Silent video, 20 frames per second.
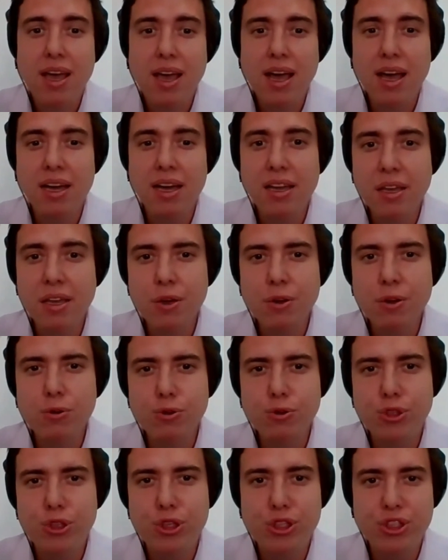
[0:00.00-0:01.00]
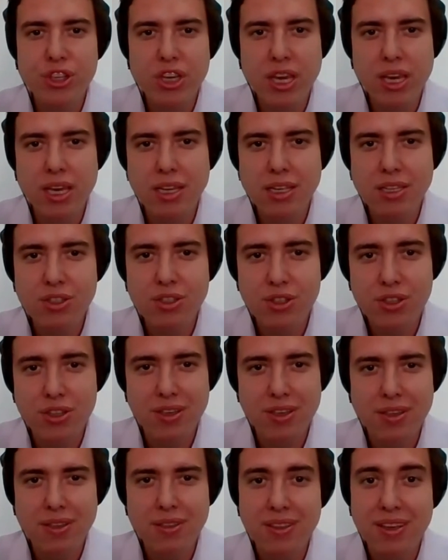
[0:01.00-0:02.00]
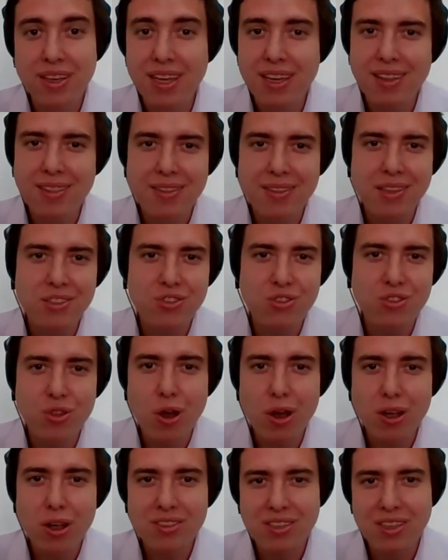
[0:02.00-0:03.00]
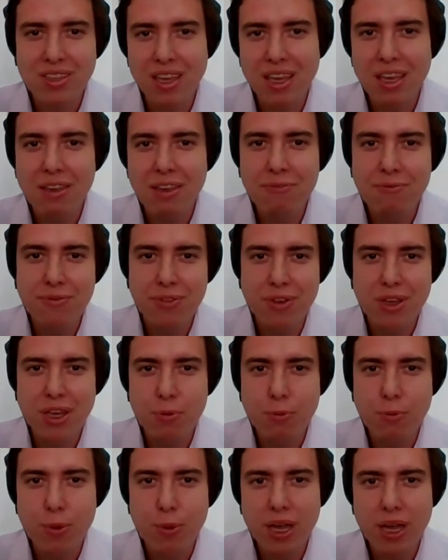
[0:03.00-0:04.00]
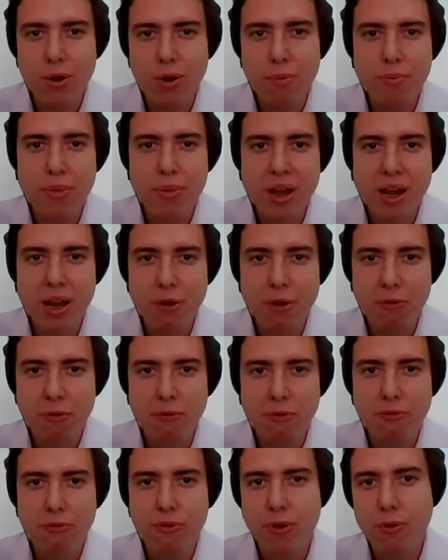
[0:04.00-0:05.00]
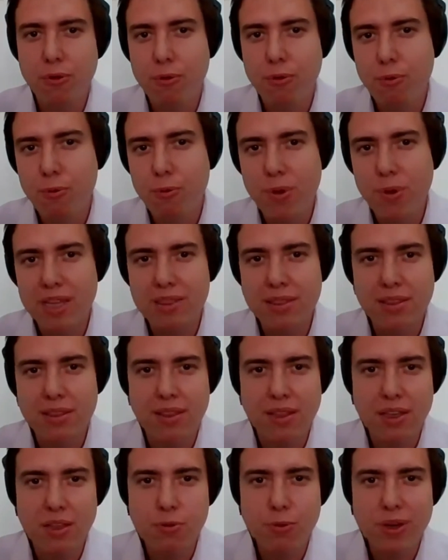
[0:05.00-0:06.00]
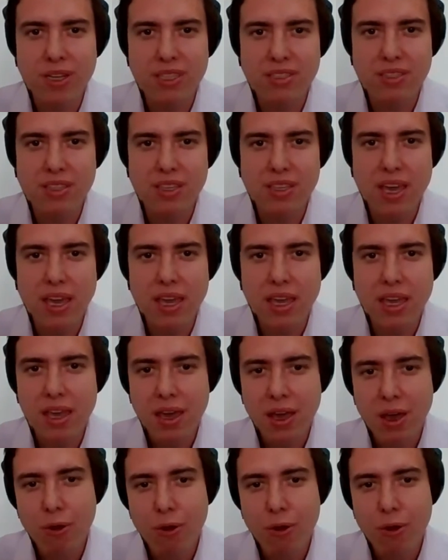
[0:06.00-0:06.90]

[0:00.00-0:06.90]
a huge change in the ending stocks if we compare from what the USDA